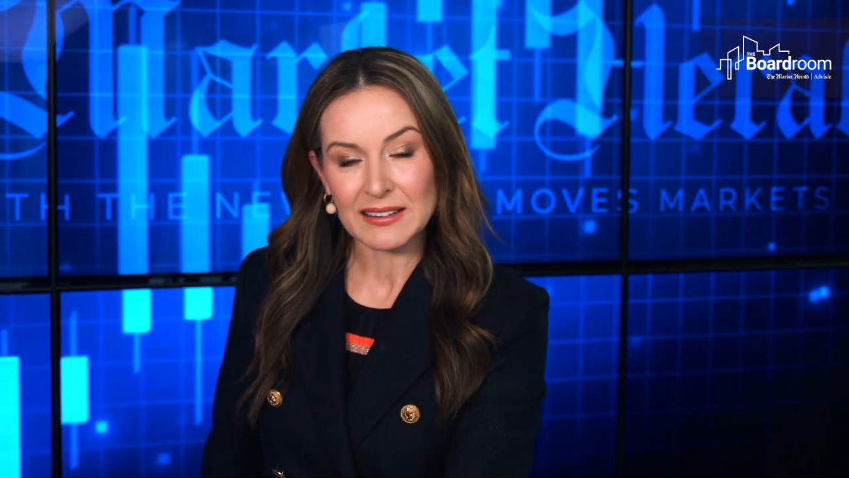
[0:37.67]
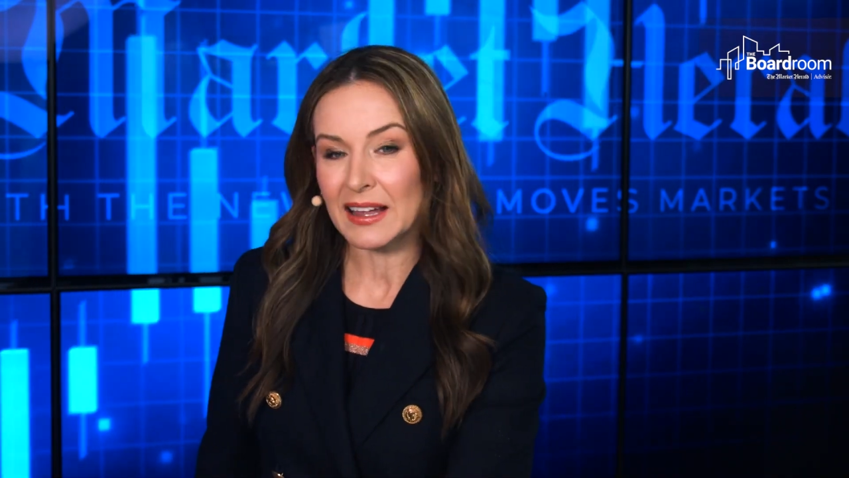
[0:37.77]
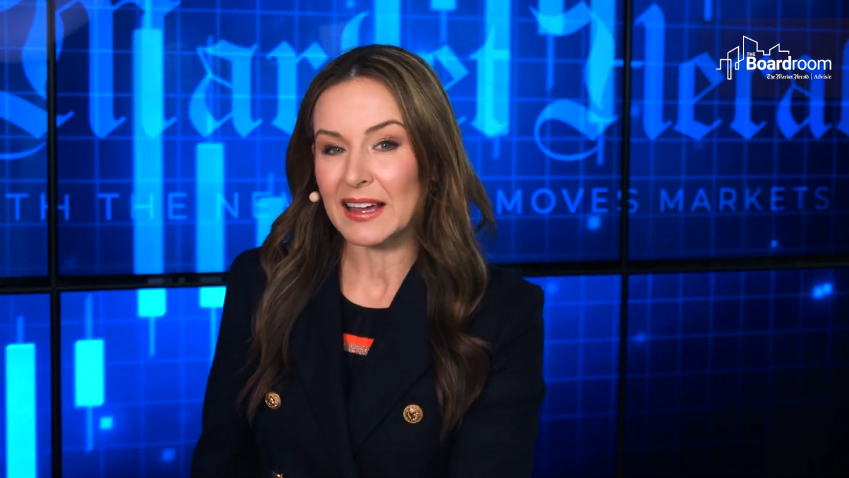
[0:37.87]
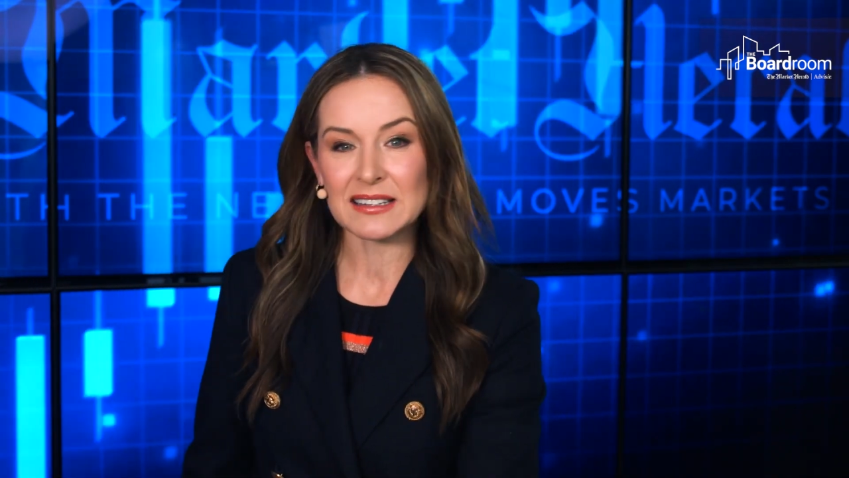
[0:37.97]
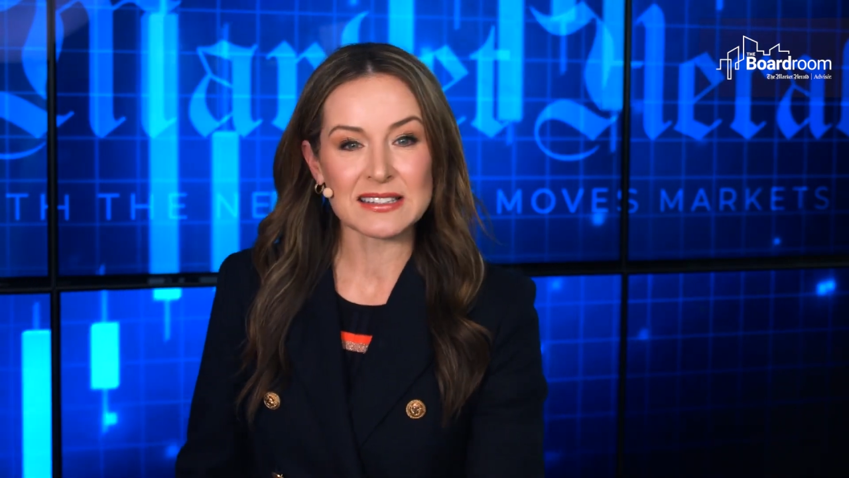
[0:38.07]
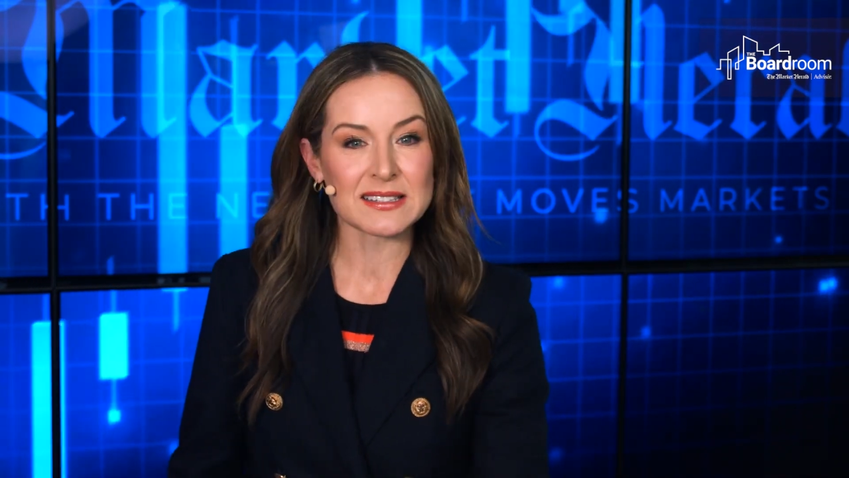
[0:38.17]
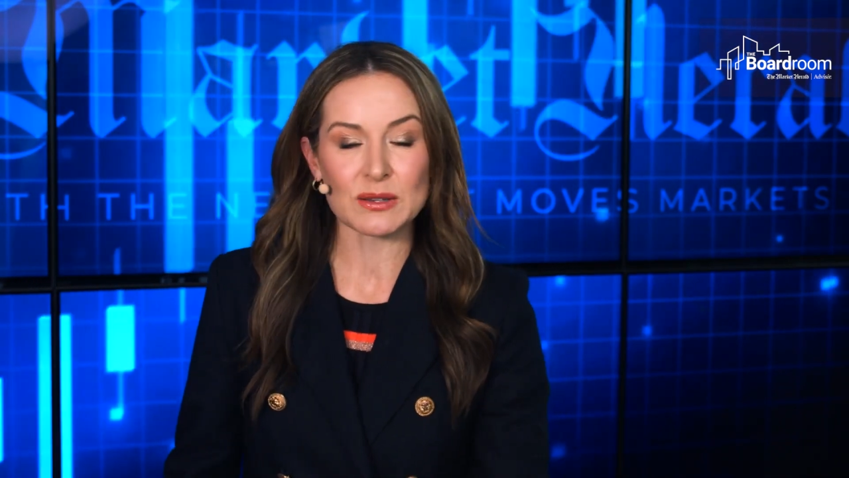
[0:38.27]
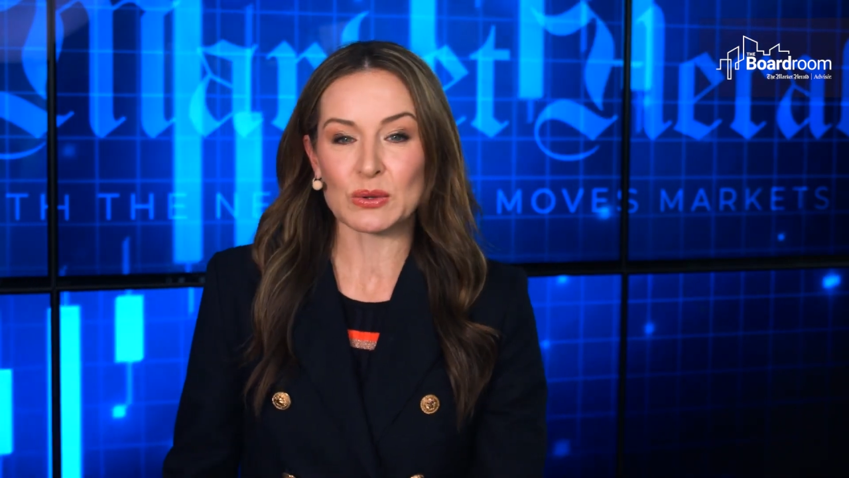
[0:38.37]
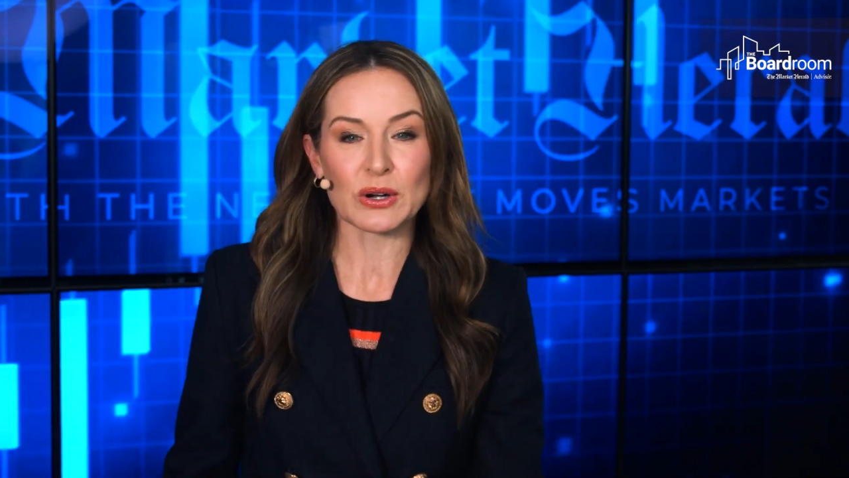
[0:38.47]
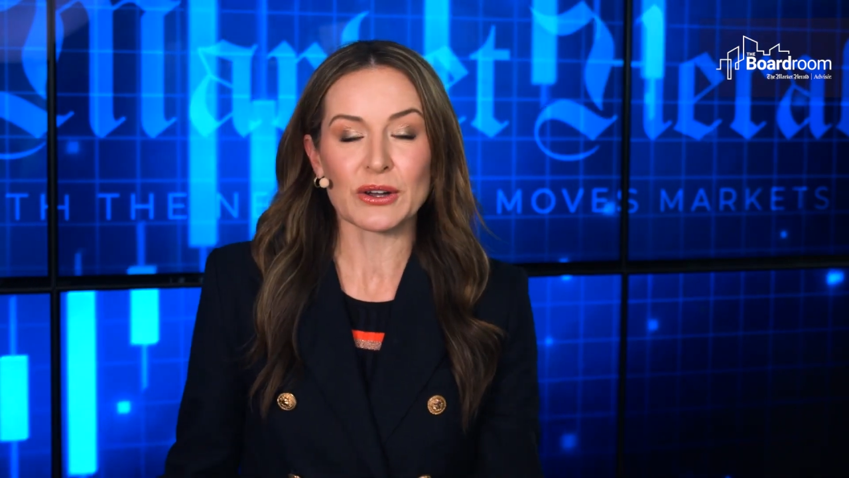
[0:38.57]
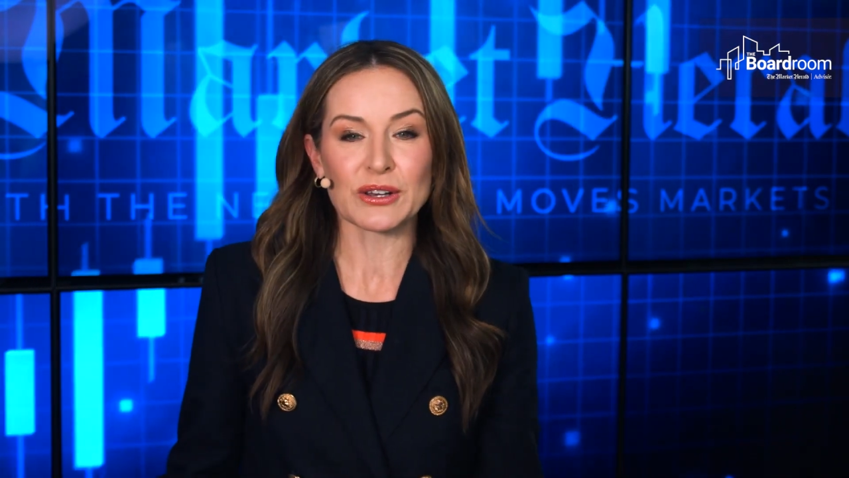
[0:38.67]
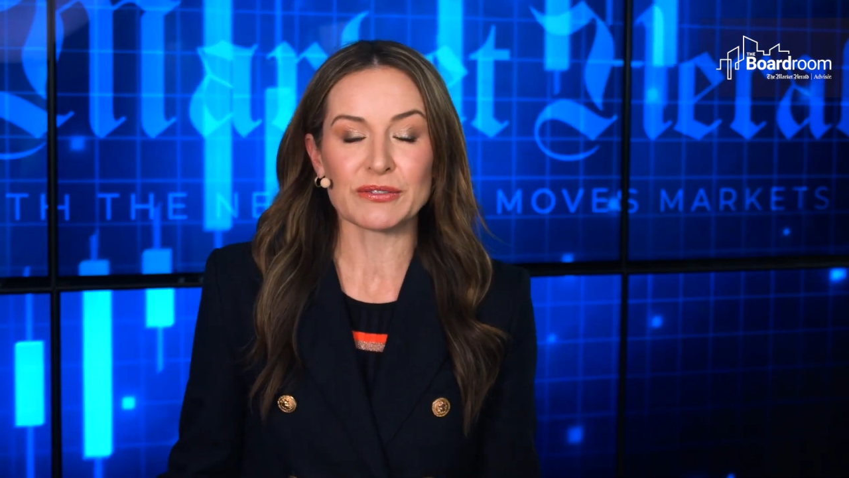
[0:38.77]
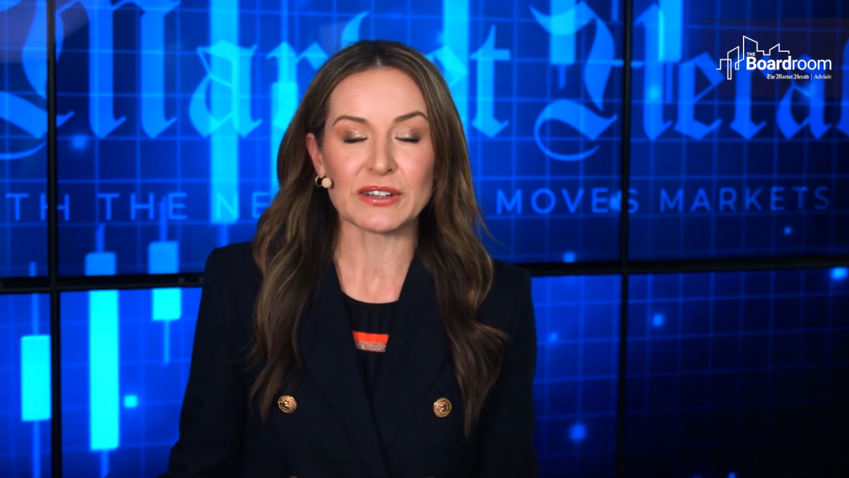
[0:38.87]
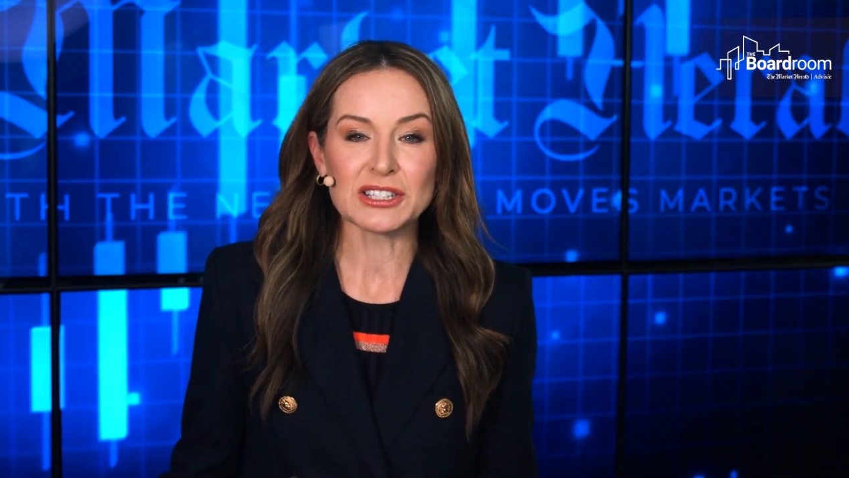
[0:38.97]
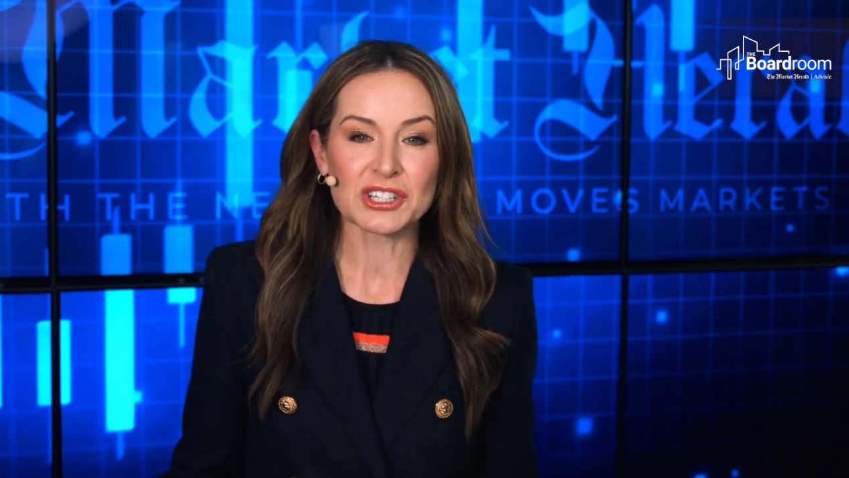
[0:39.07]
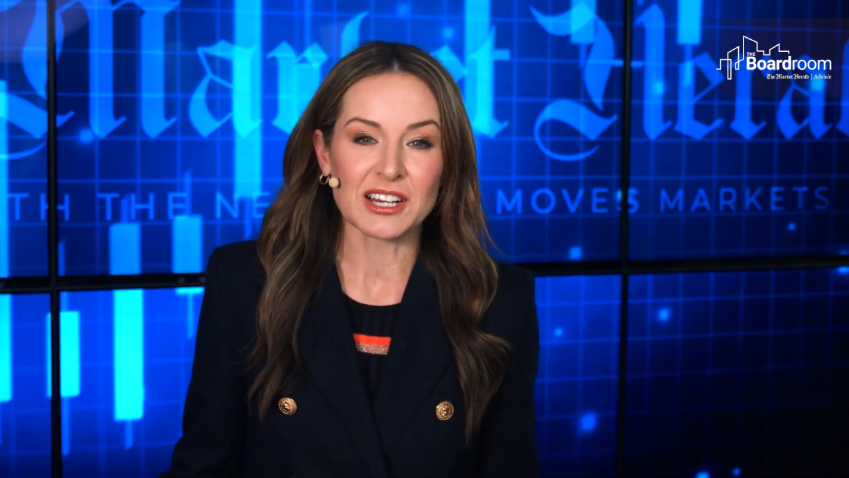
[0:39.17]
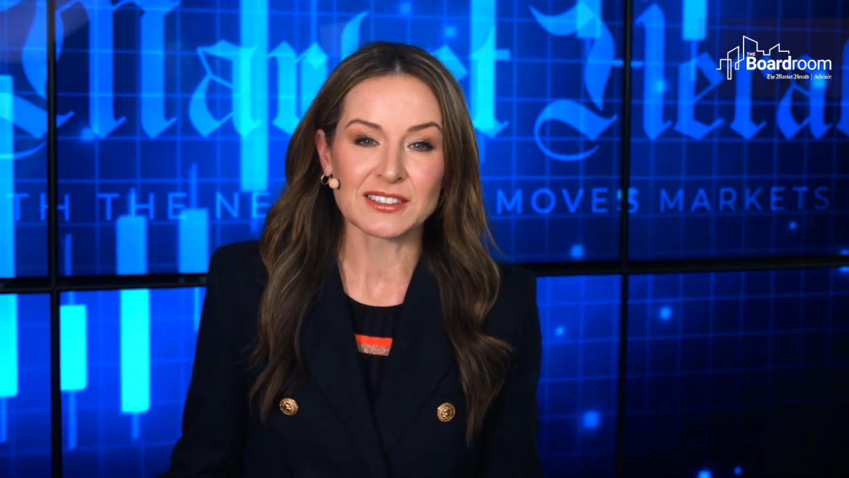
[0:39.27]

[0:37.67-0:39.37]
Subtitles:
and how does ORCODA feature?